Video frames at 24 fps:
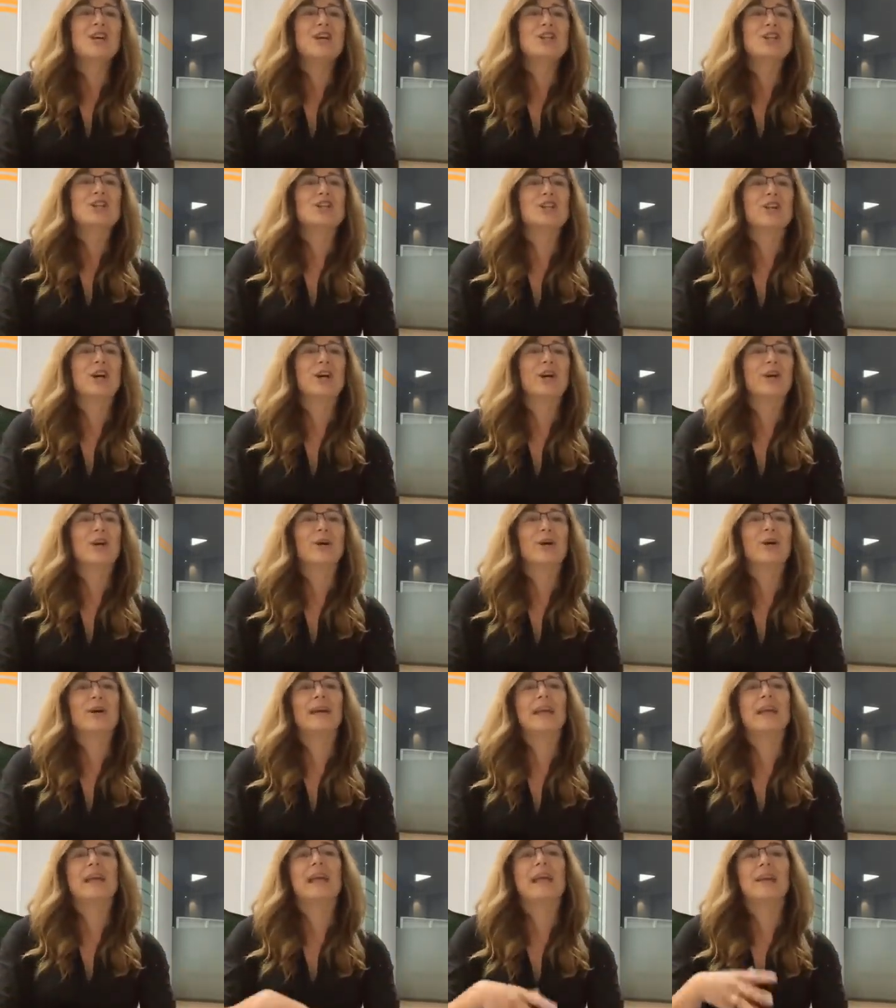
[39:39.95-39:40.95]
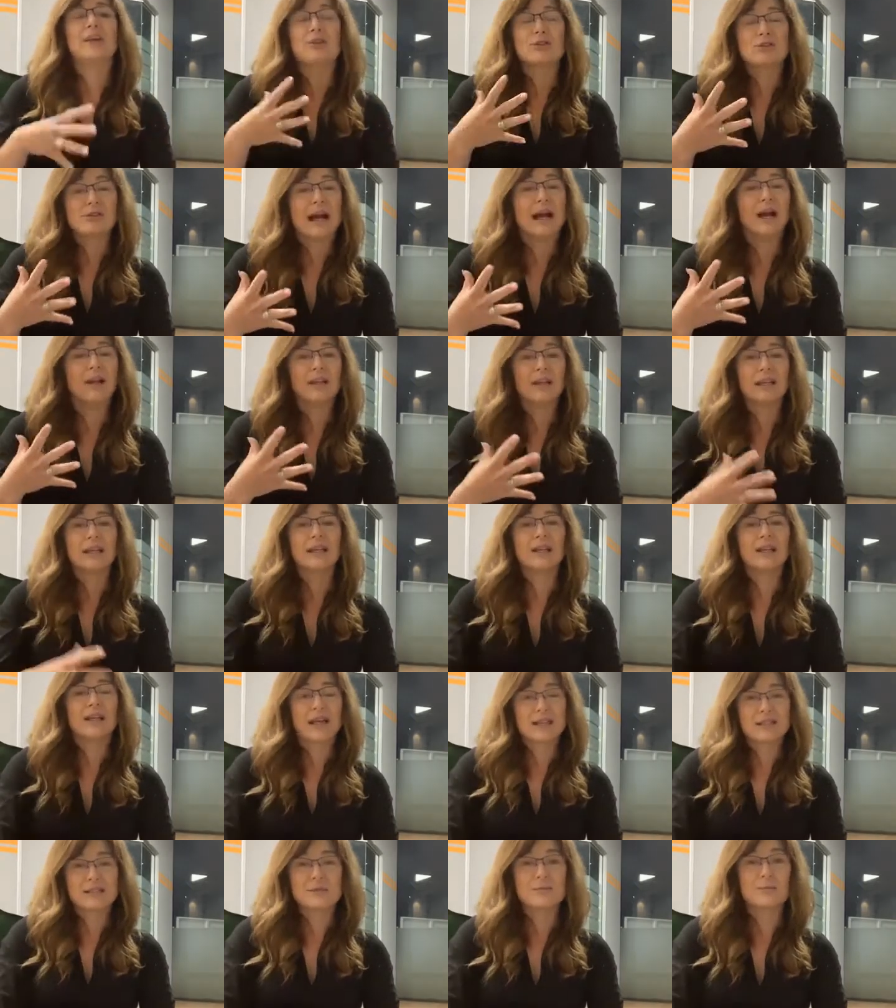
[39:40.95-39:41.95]
So again, growling,
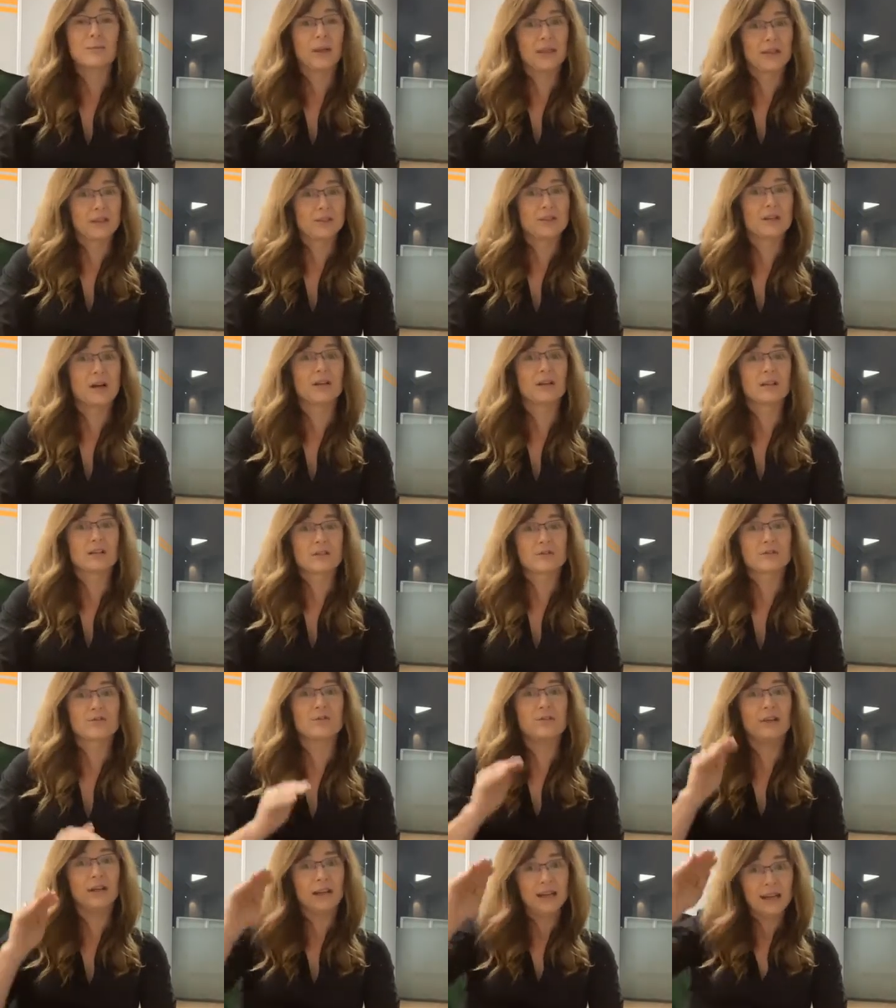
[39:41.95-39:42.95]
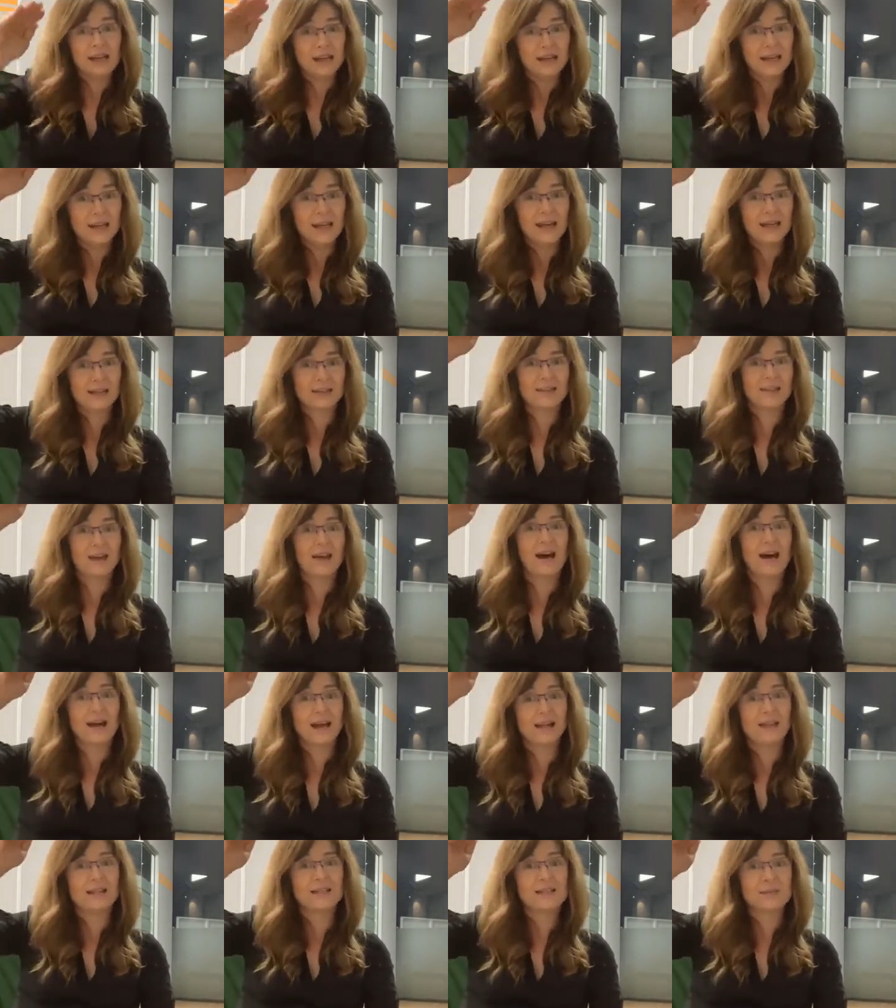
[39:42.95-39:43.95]
that's when the dog is really at the
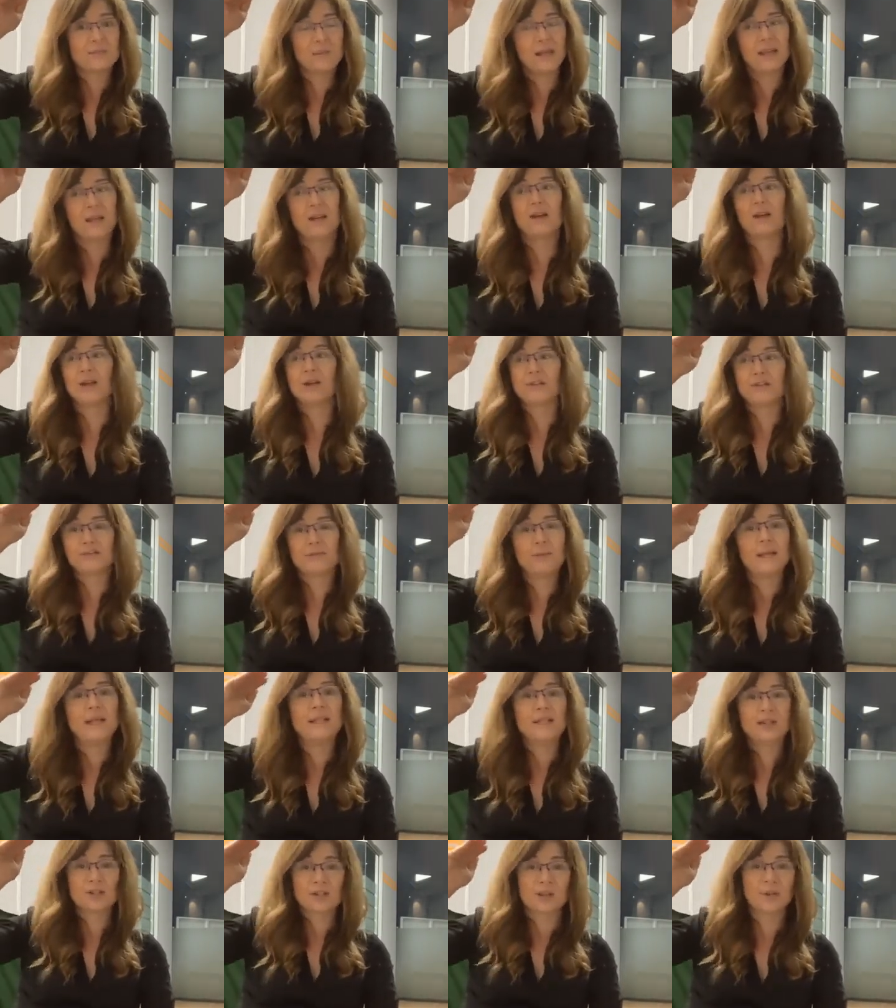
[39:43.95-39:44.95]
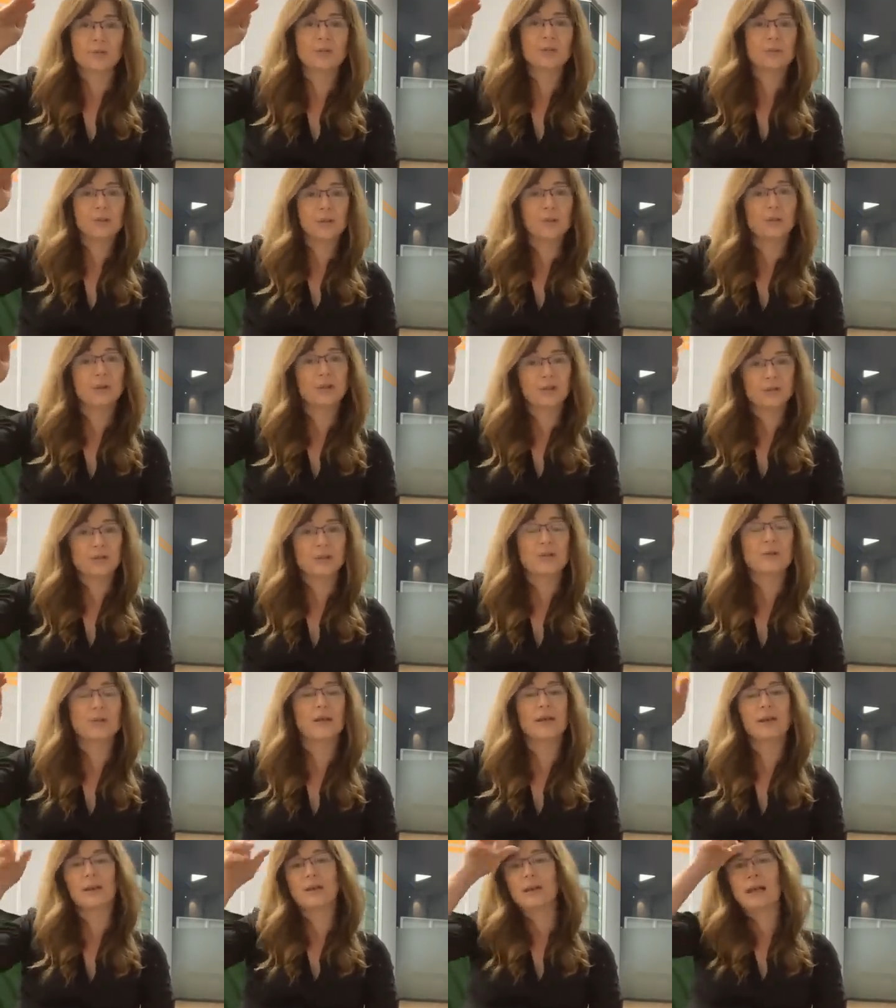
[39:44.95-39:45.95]
highest peak of please stop doing what you're
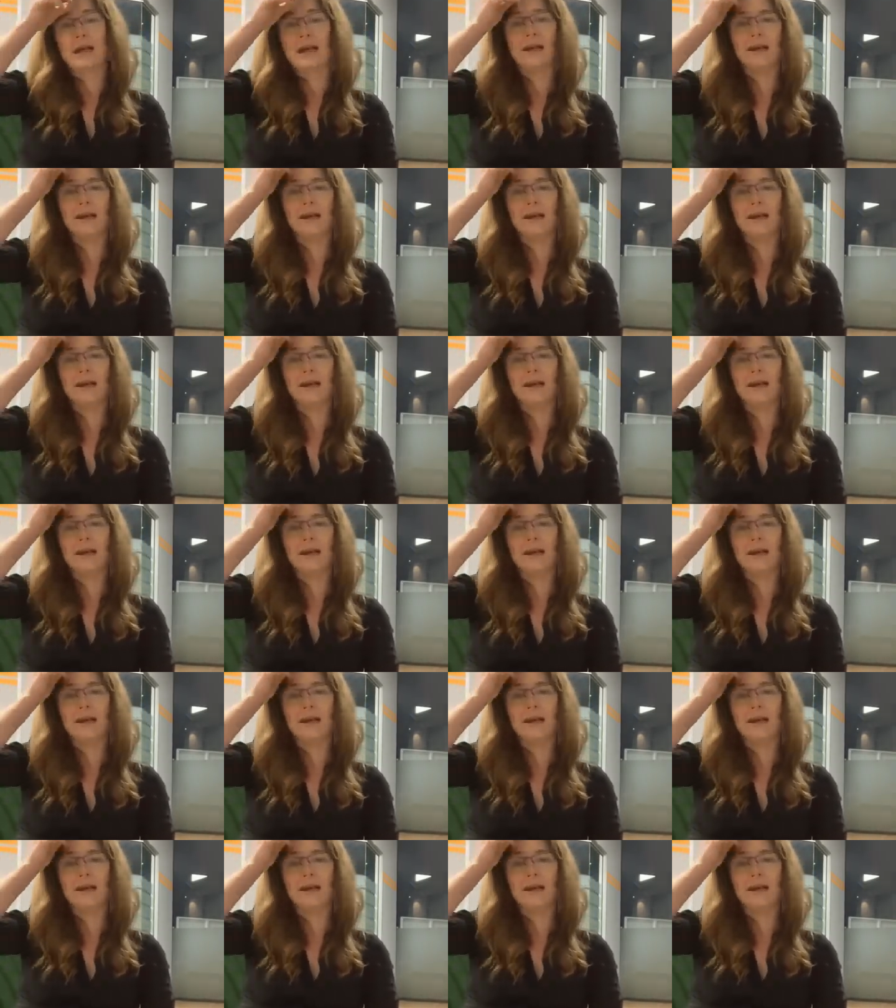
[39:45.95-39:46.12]
doing,